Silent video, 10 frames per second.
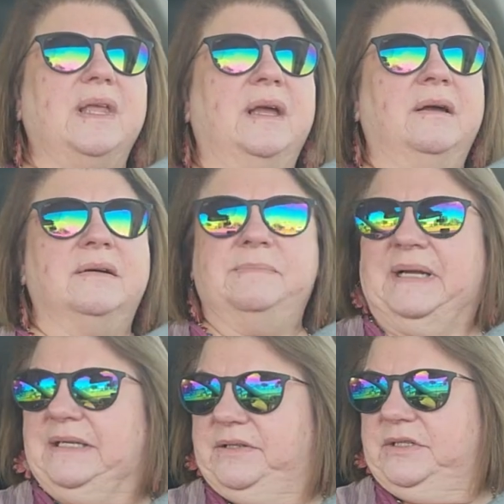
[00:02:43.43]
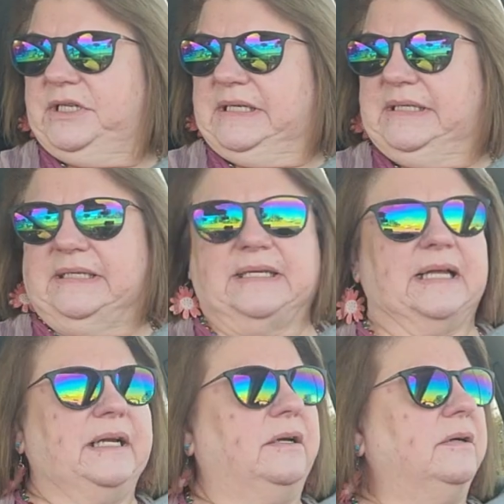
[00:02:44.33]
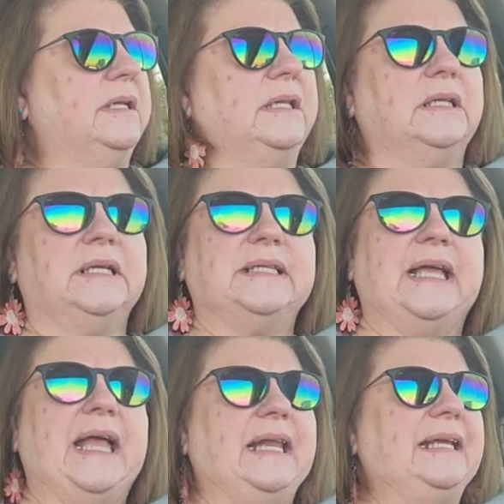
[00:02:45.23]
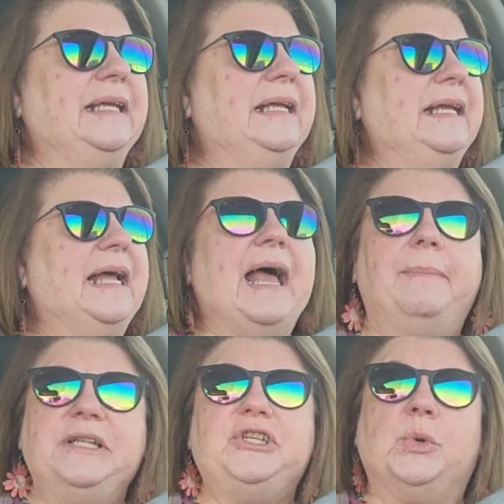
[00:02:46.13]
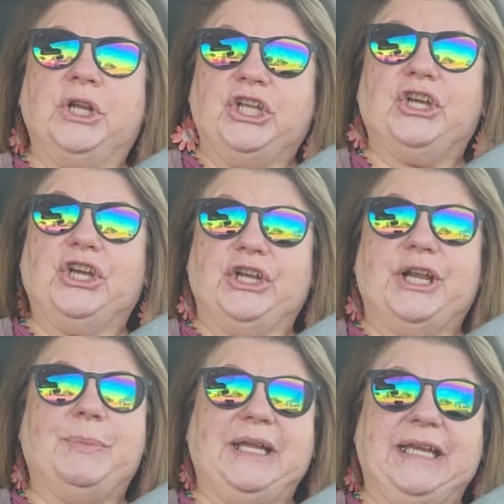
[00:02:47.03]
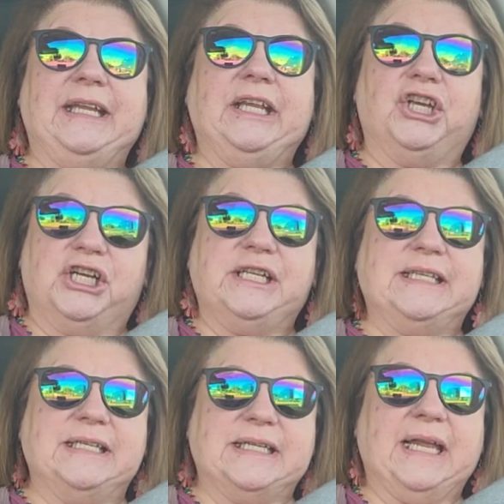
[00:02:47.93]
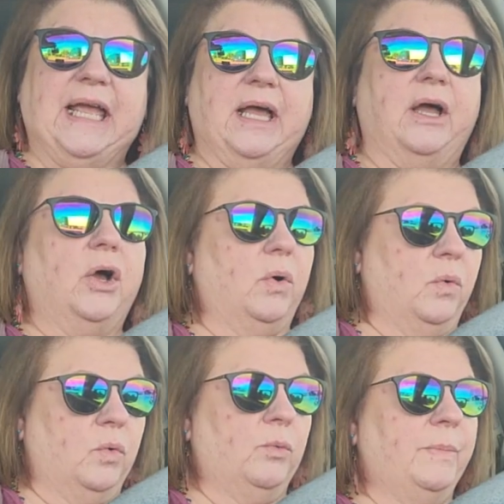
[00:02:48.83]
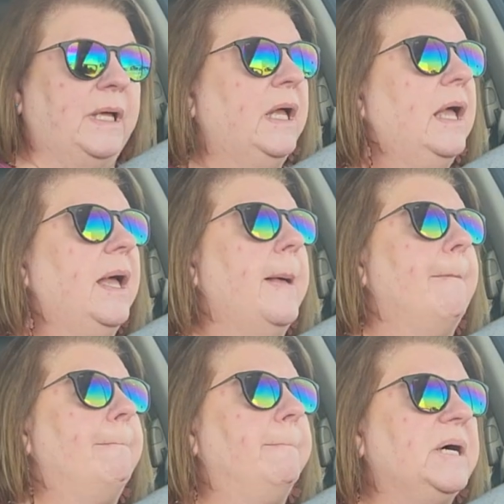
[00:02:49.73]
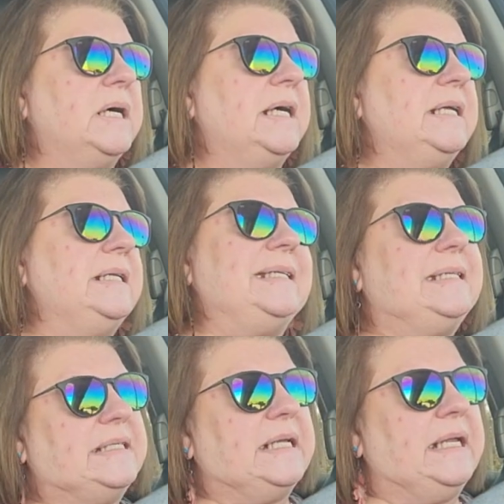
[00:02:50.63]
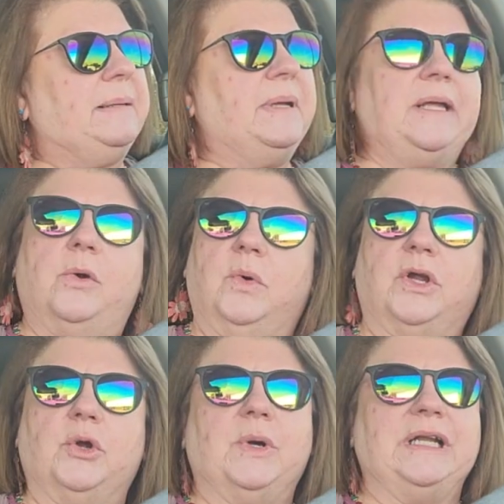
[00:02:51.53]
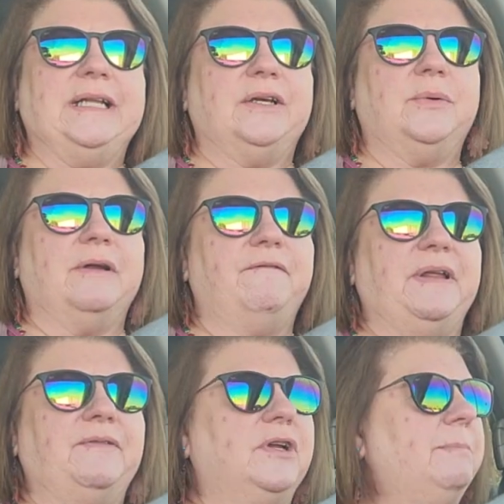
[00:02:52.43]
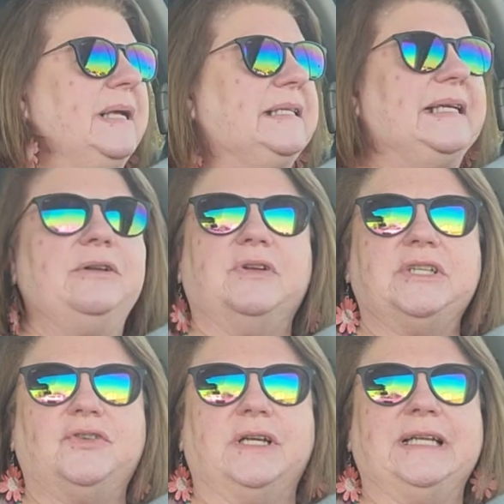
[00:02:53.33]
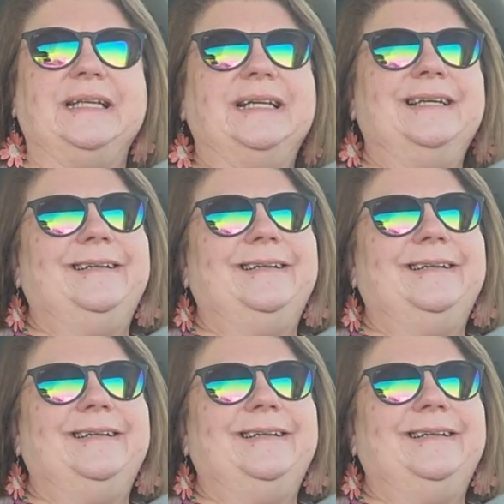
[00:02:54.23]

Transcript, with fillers: Oh, and my chest is kind of hurting a little because I had, I've been doing good. I've been eating good since I got home. But today my coworker wanted to go to our favorite Mexican restaurant